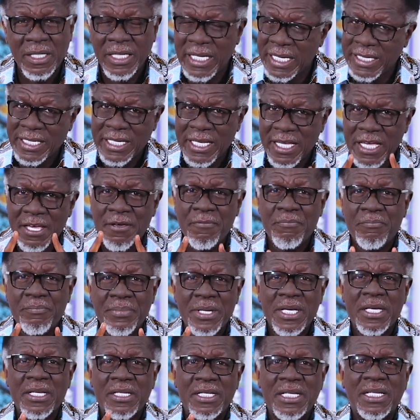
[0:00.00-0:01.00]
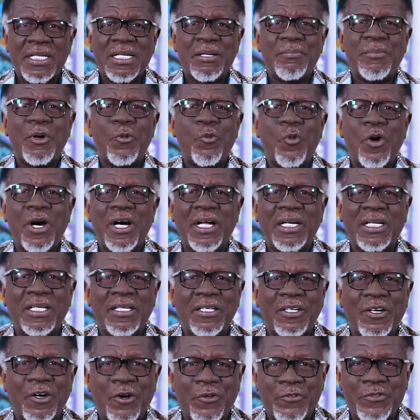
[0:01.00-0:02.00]
Let Him be the number
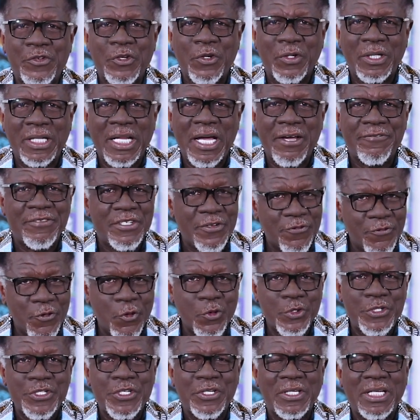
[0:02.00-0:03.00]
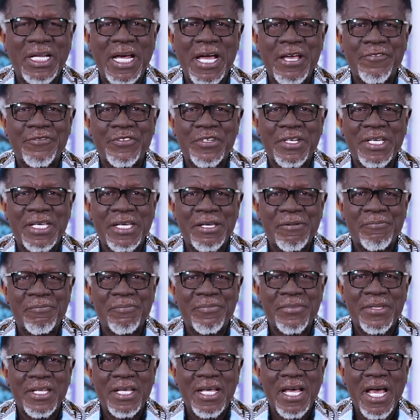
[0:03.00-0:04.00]
one of your life. Devote your life to
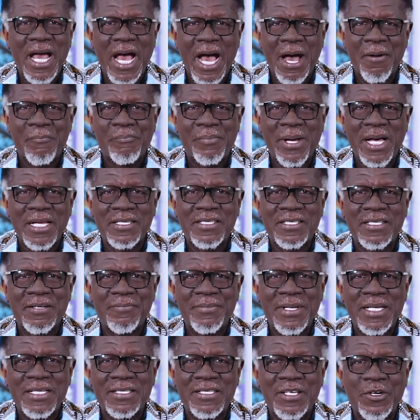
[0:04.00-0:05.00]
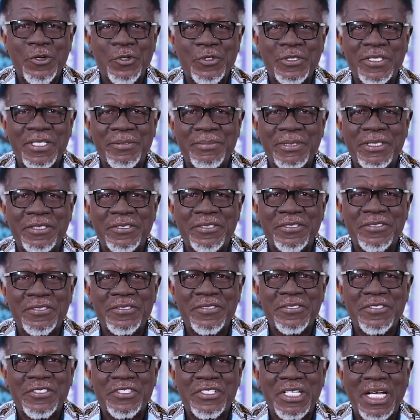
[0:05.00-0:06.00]
Him. I'm Pastor Mensa
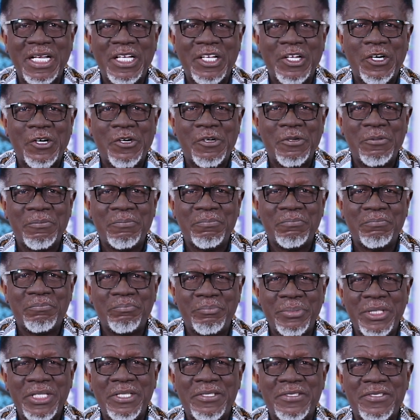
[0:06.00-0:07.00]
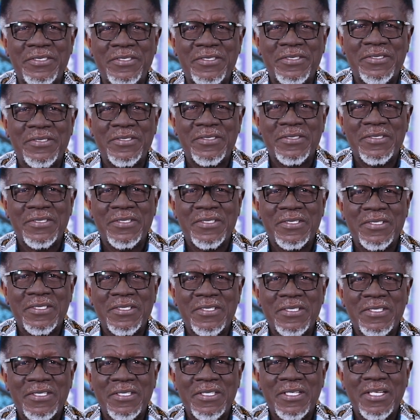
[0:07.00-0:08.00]
Otabil. Shalom, peace,
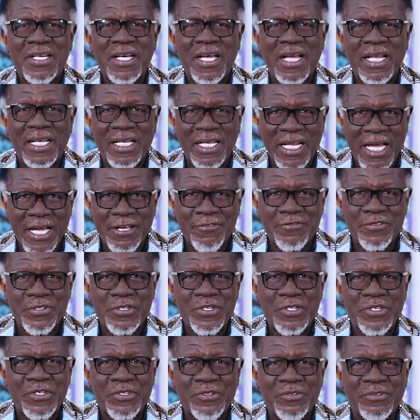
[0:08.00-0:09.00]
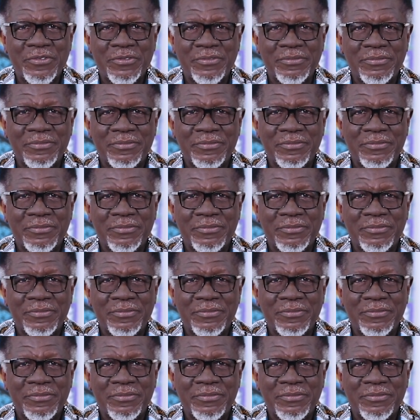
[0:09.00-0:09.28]
and life to you.